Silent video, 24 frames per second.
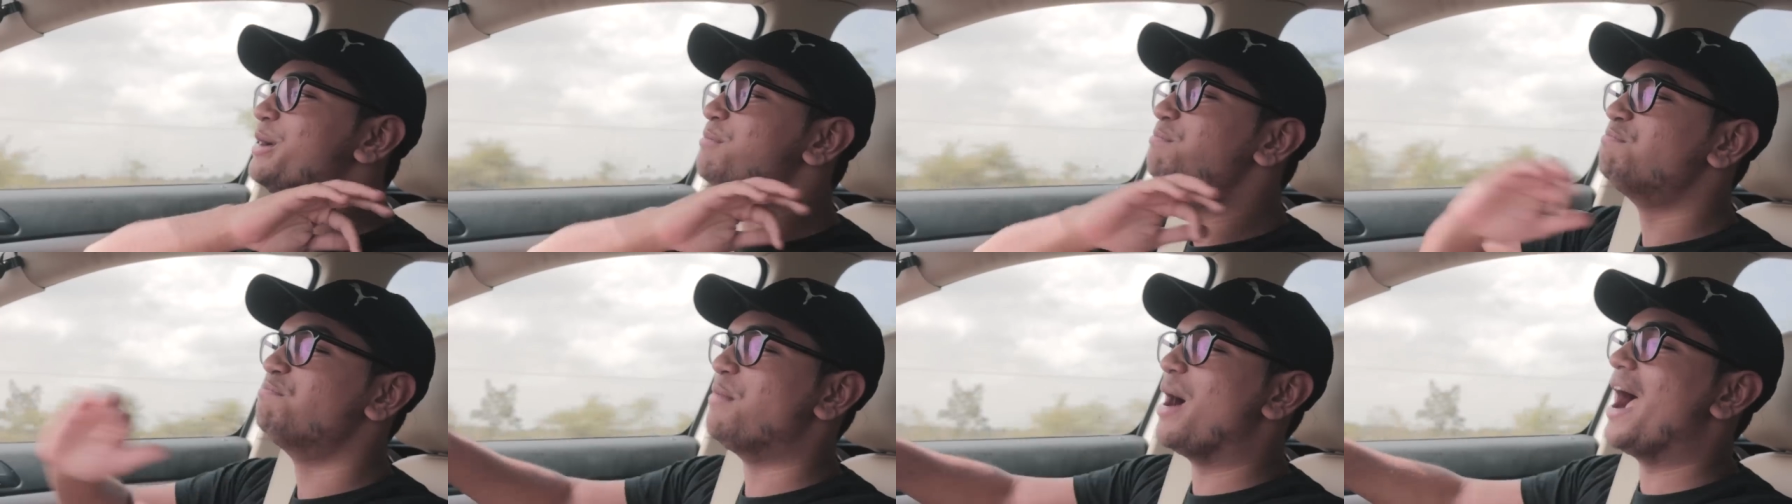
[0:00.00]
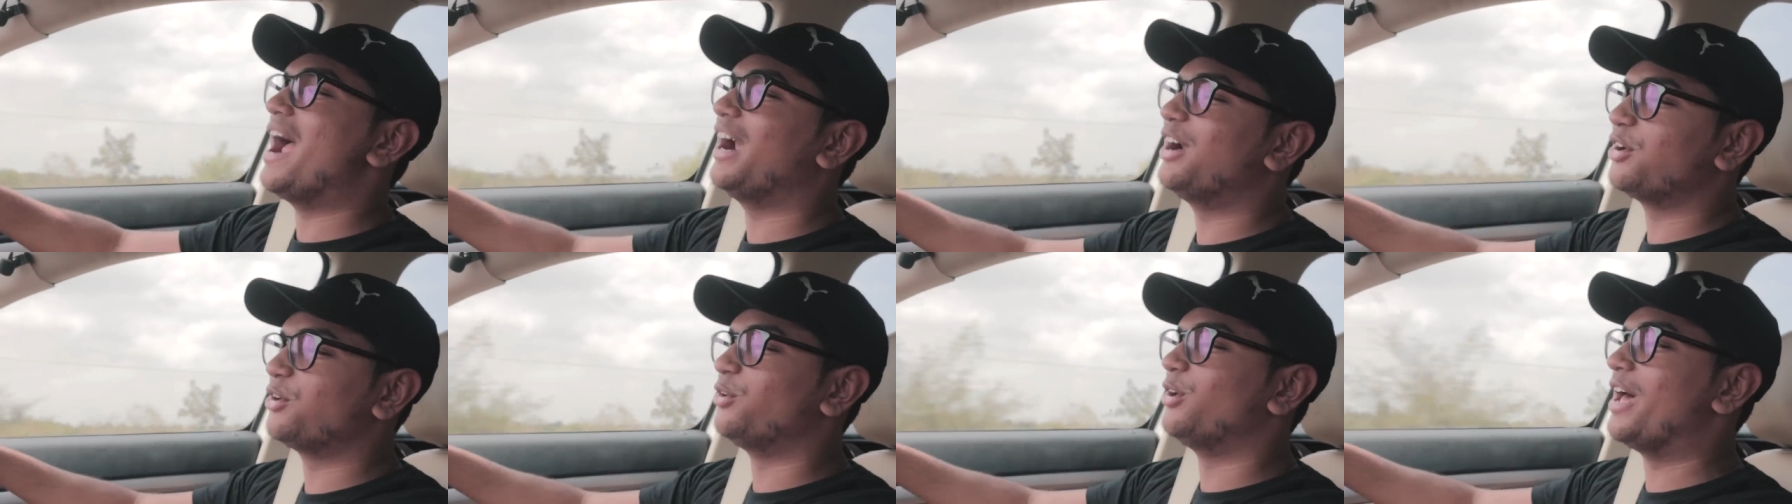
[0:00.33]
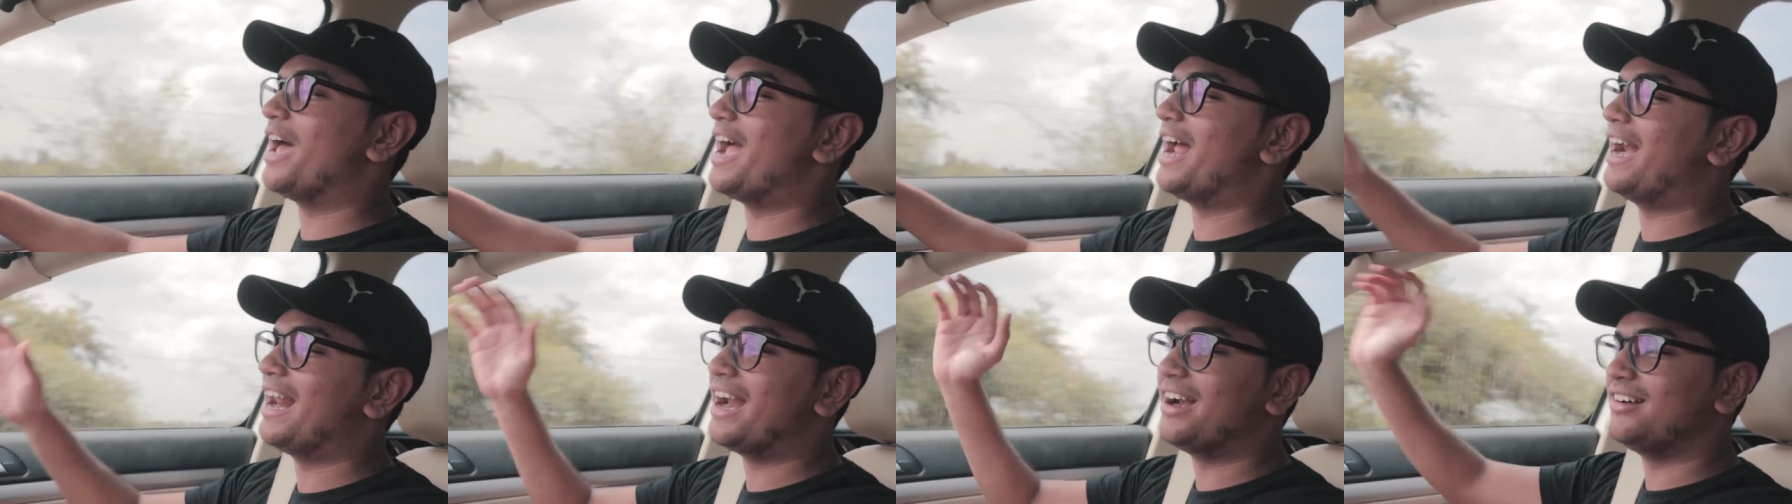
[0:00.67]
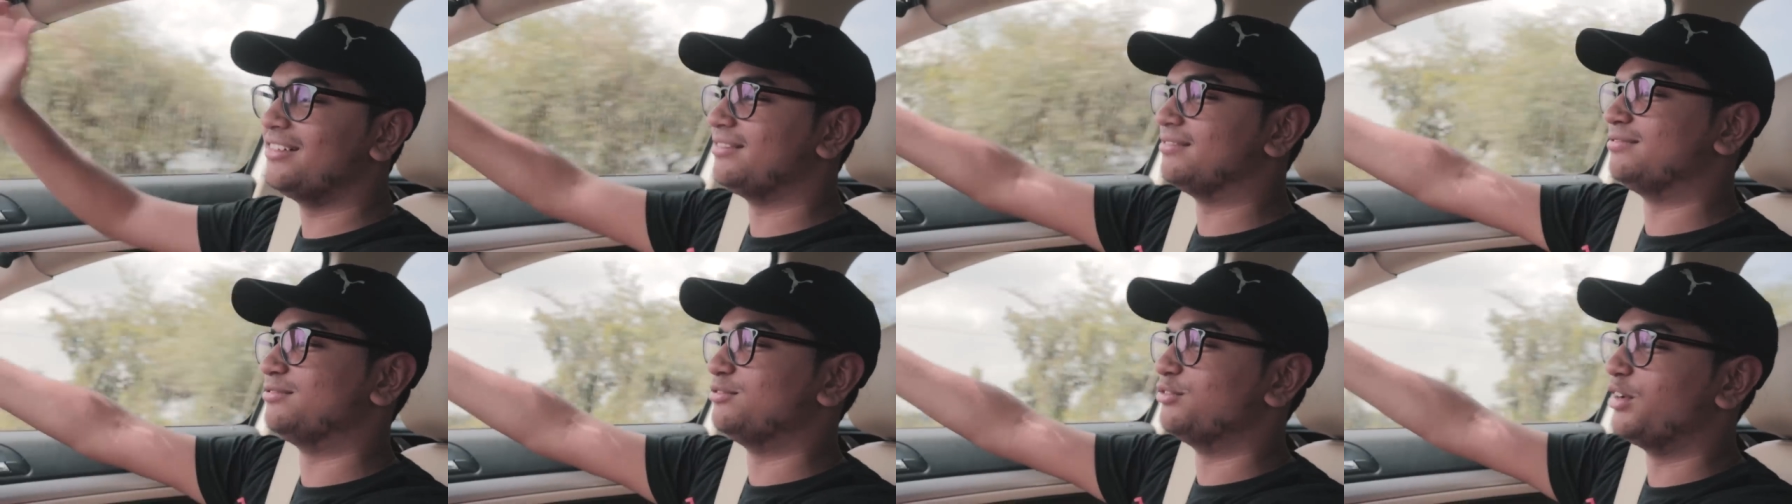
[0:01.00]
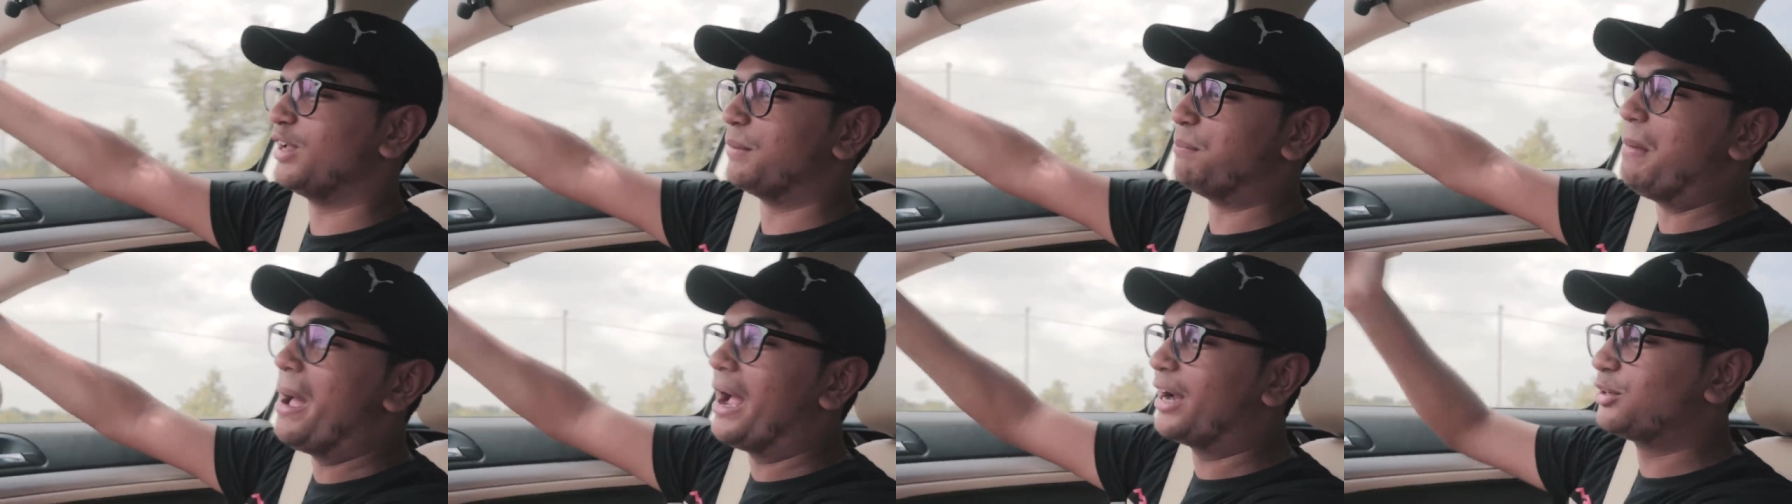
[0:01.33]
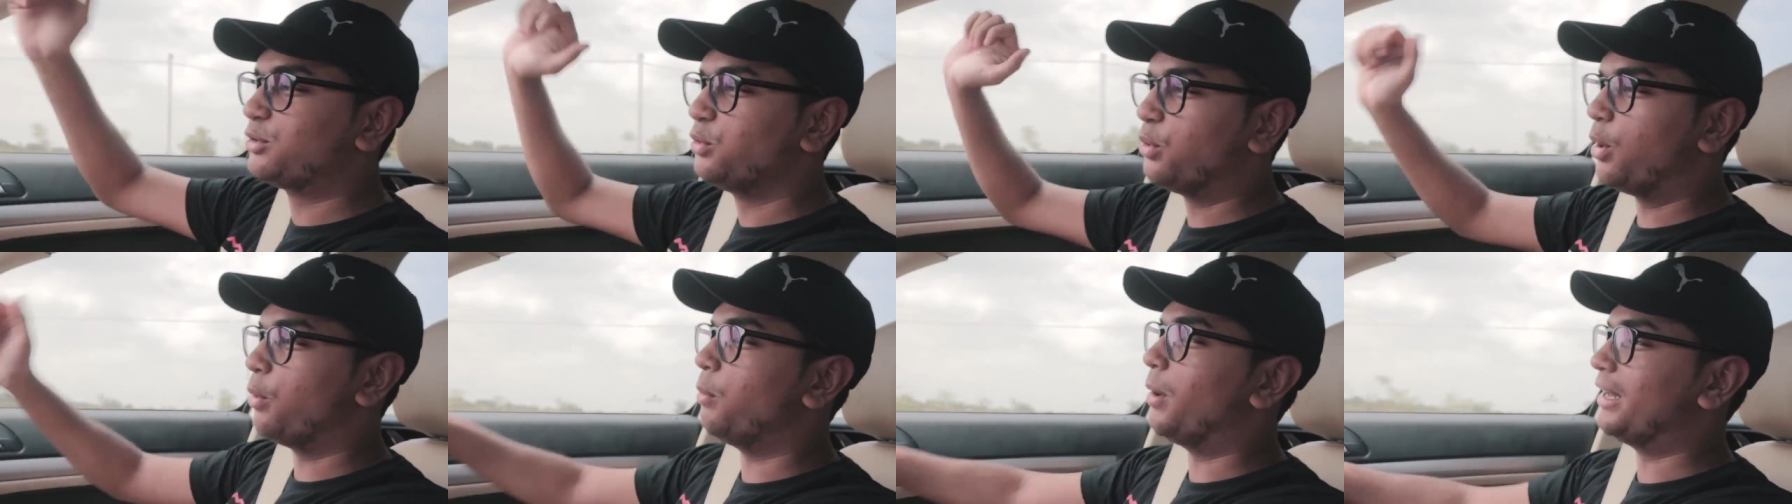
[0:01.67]
a mad road ahead, and we're back
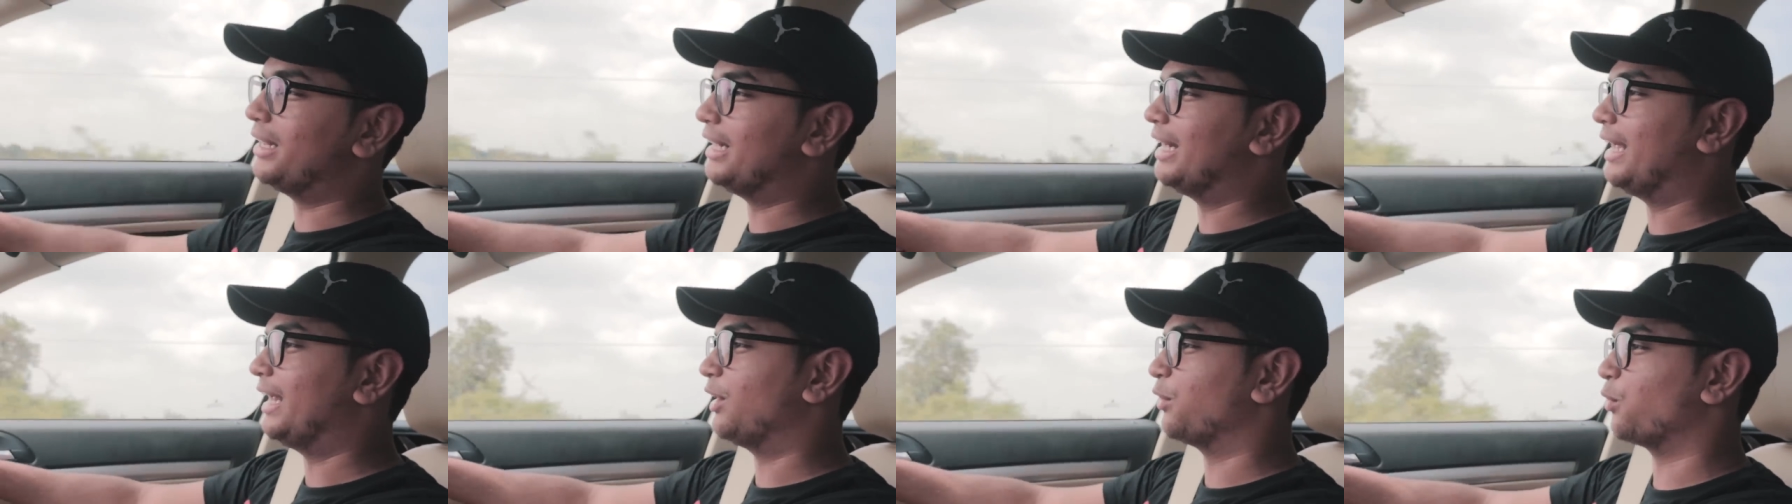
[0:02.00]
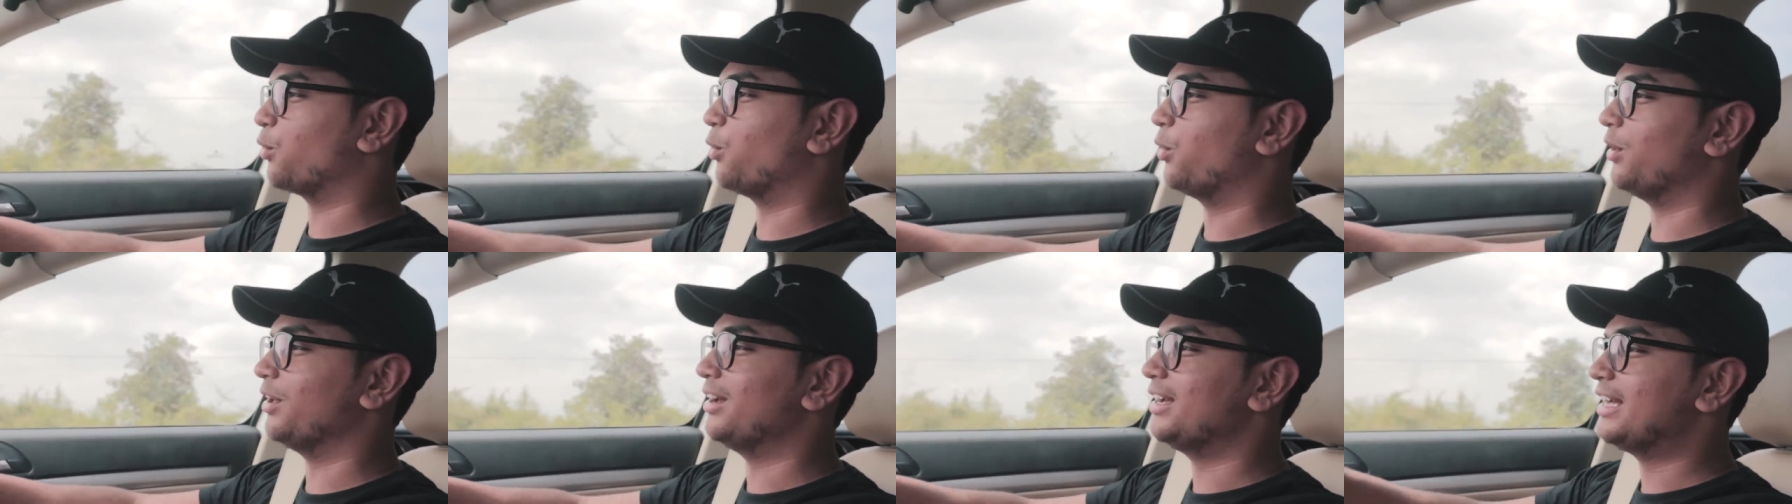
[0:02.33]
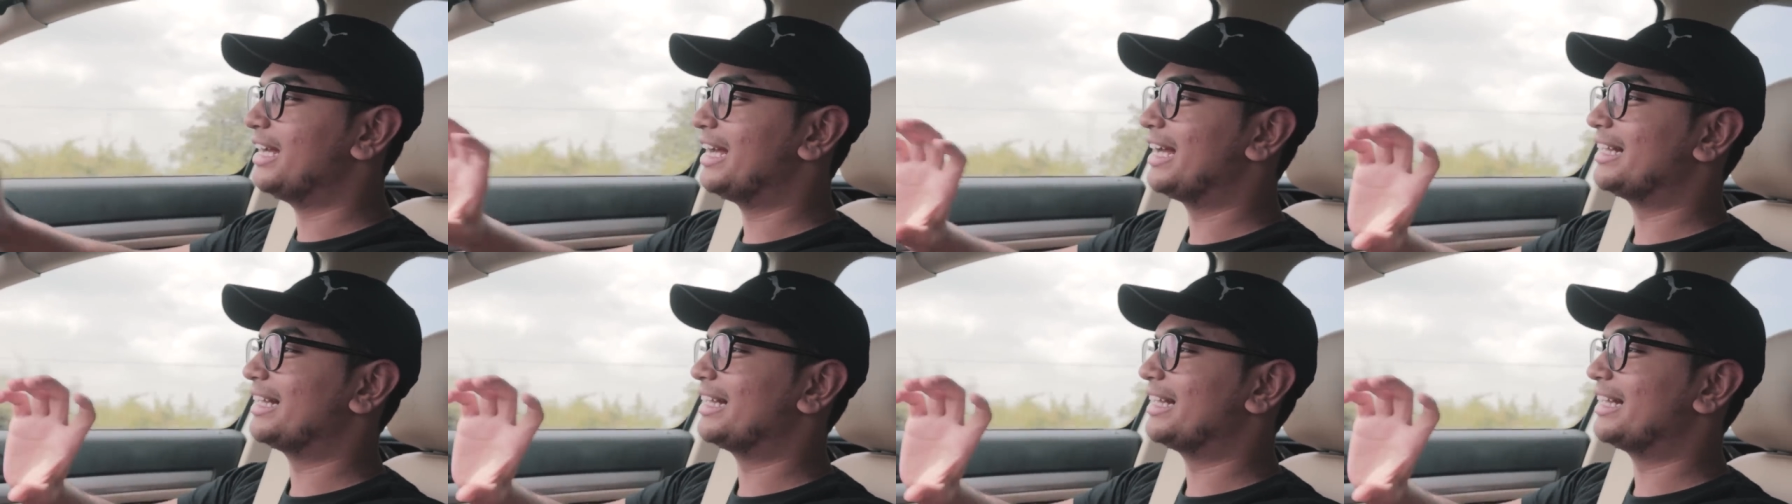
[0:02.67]
to a one lane road.